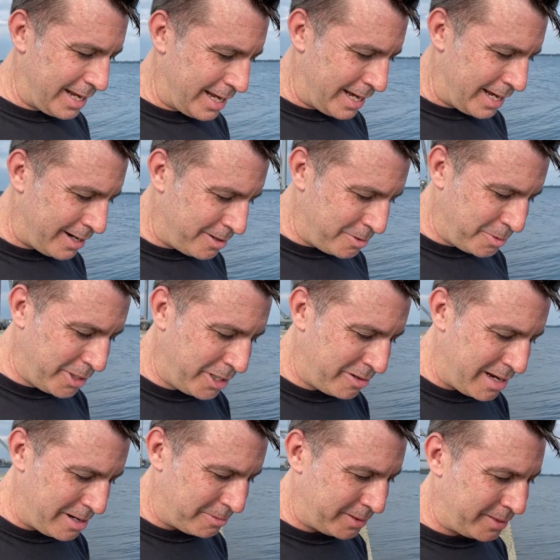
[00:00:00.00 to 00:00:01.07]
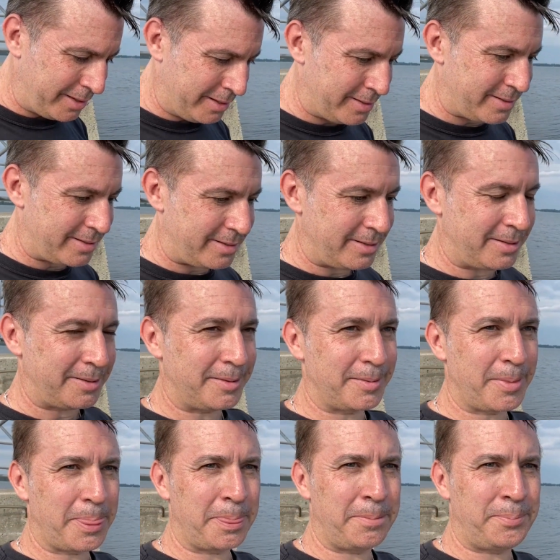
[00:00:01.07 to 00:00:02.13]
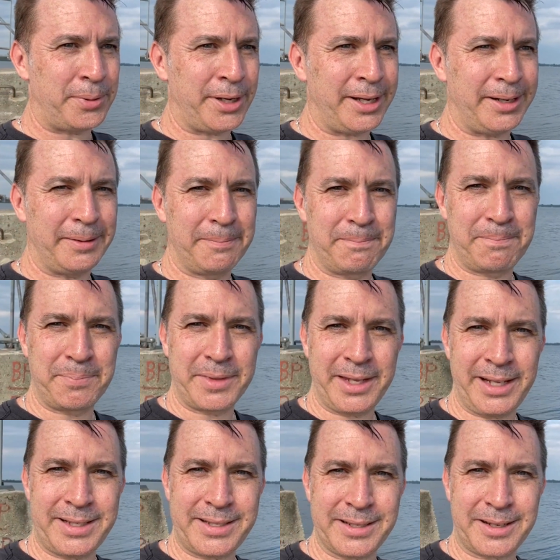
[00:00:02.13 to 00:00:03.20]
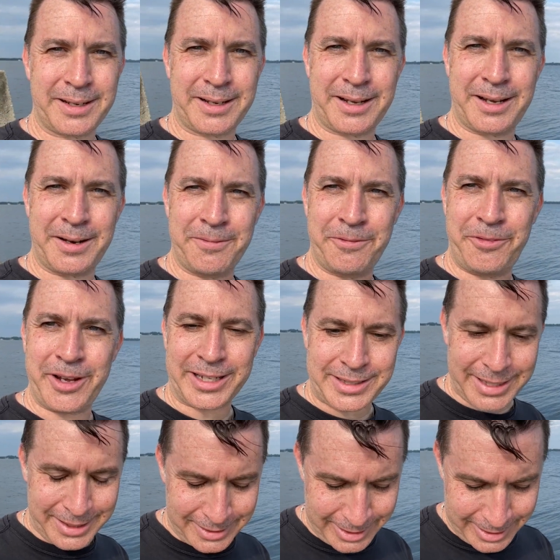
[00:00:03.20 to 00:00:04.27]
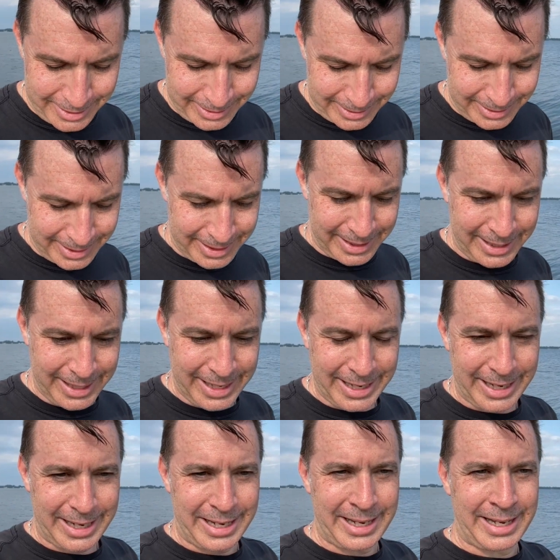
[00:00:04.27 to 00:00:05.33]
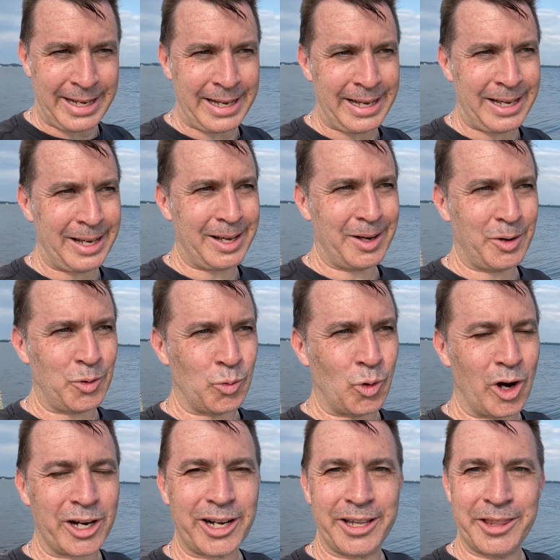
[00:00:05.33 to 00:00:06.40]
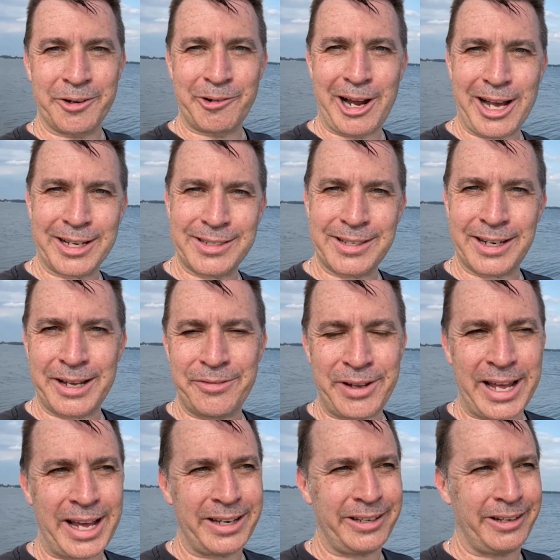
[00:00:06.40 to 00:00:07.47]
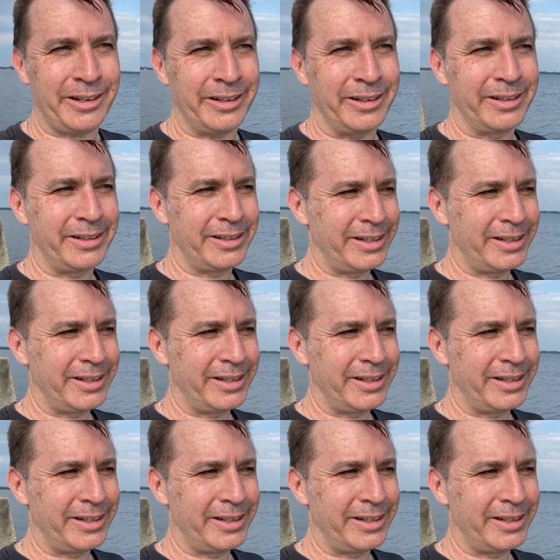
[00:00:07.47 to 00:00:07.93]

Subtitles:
I don't know where you're at with this, but it's a convicting little walk on the rocks that I've had here.